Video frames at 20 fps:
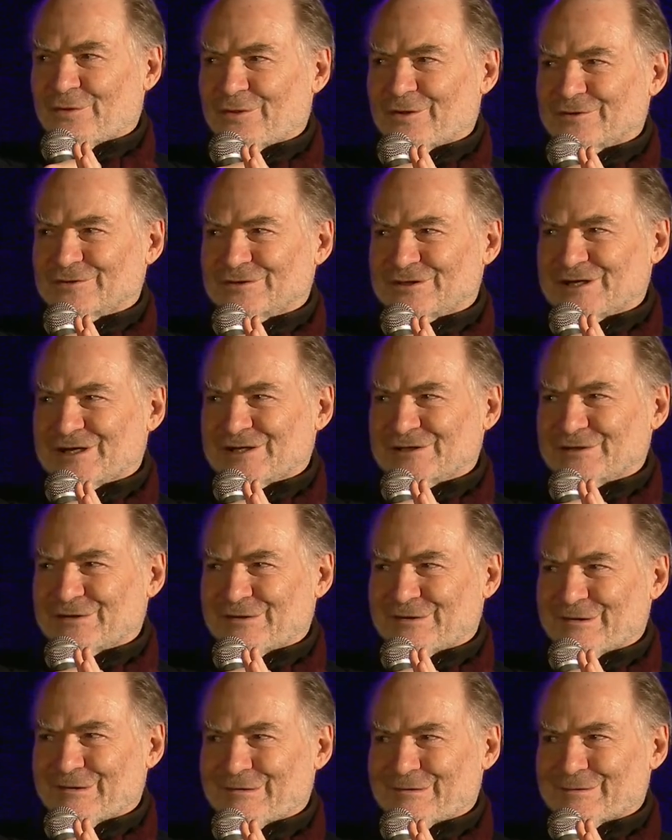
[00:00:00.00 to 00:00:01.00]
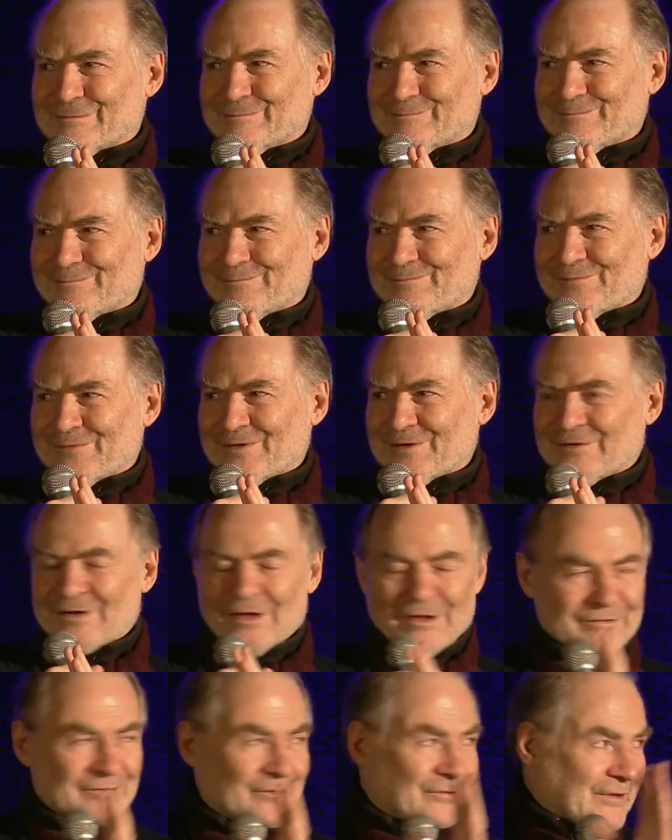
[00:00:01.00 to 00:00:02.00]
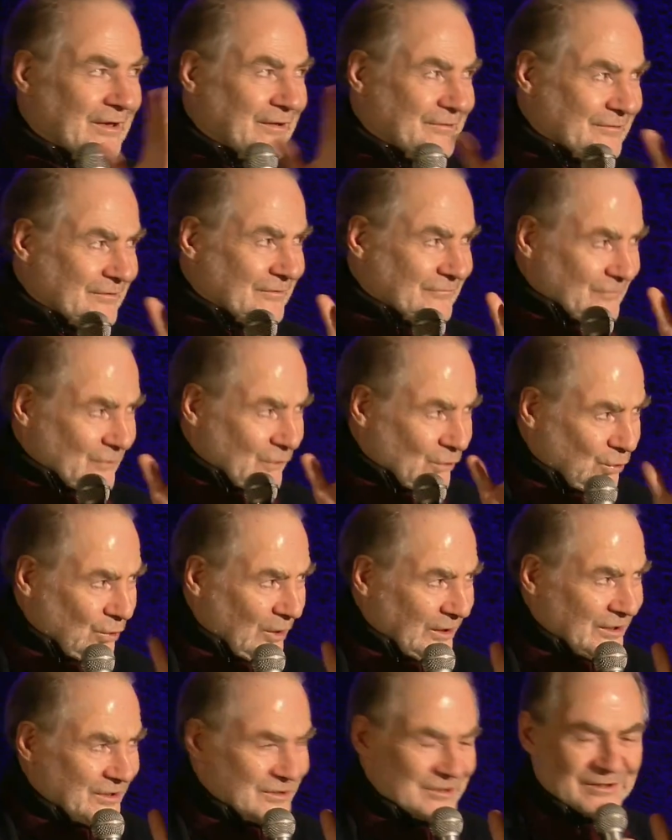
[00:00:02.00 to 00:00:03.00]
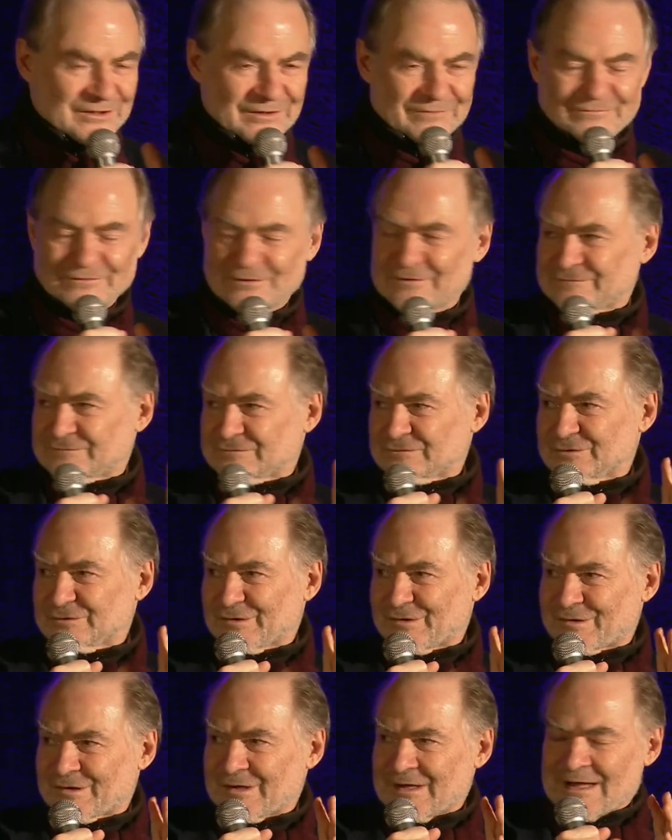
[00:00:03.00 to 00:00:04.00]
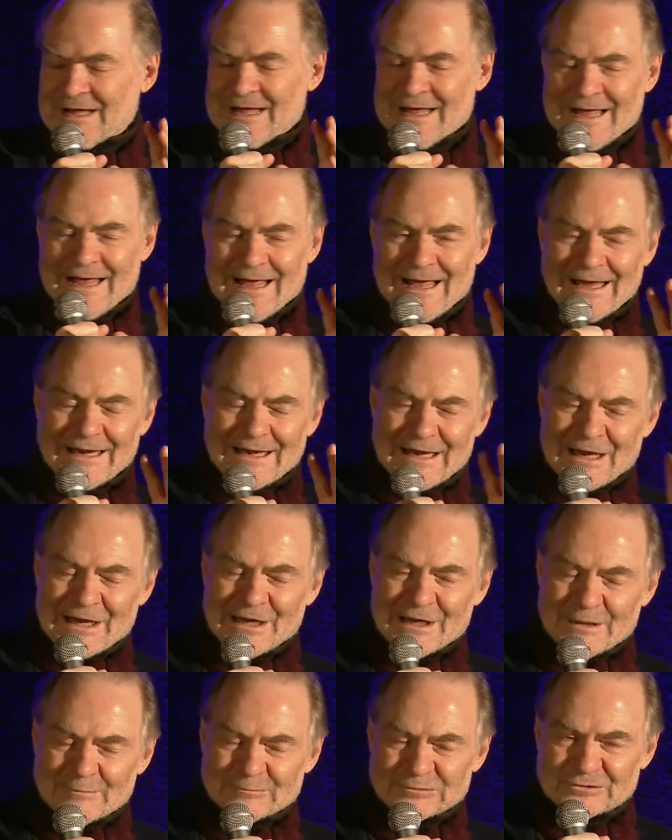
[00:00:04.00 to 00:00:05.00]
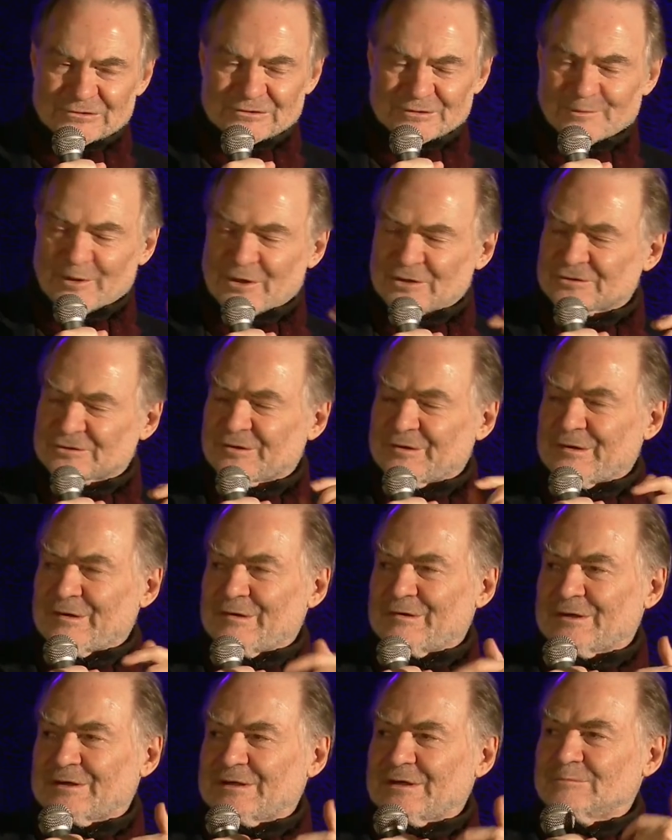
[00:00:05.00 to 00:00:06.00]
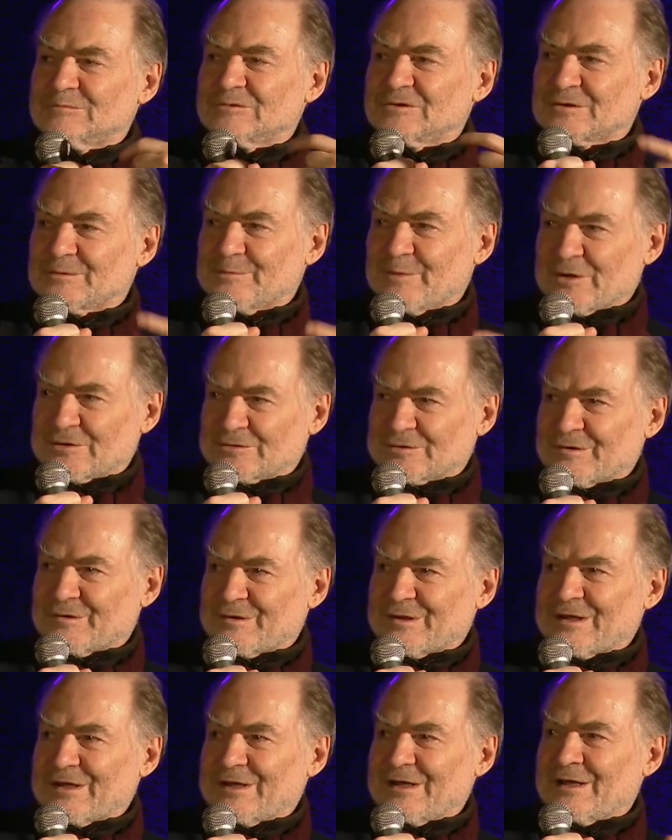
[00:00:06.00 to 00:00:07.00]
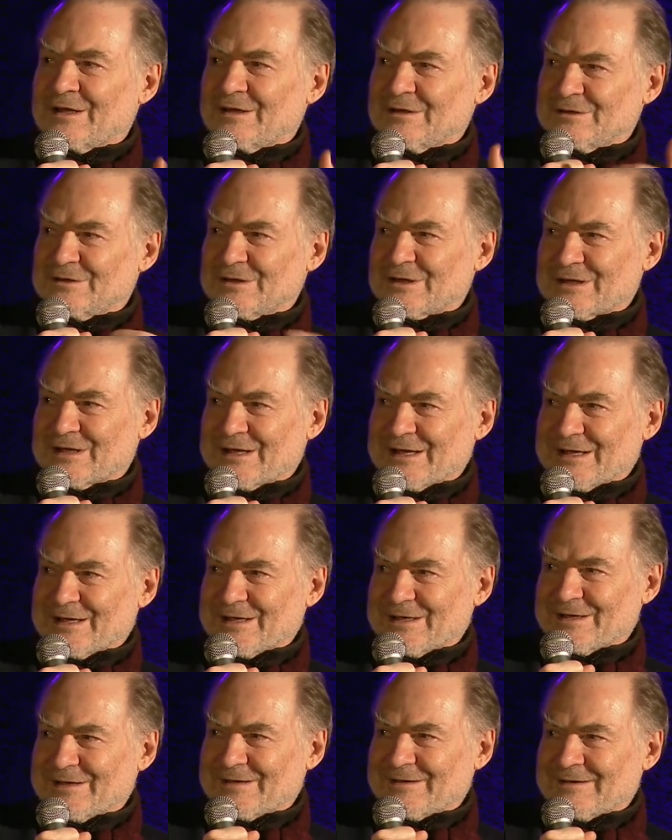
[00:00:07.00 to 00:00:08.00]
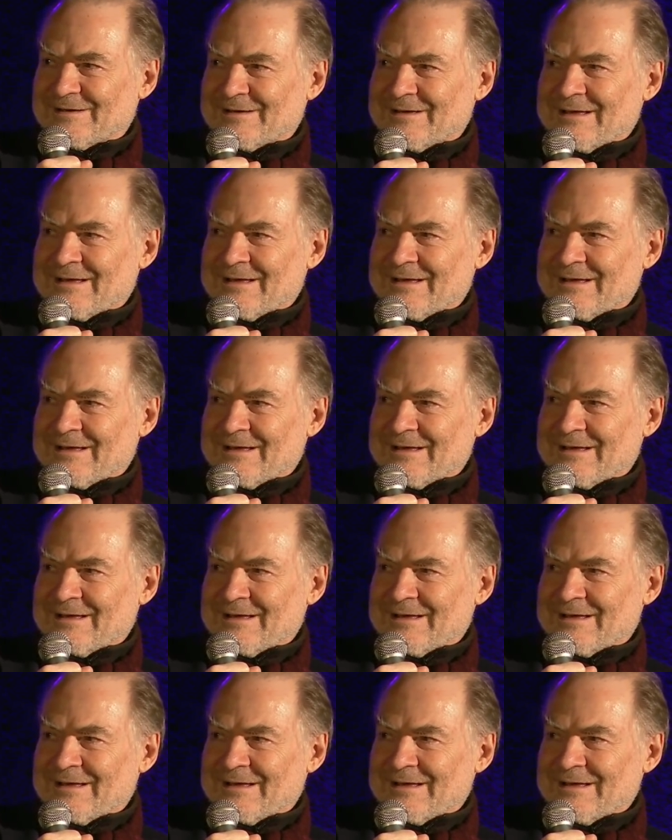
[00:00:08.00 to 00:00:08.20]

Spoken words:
authoritarian system. So there's a qualitative difference. An illiberal democracy is a liberal democracy in decay.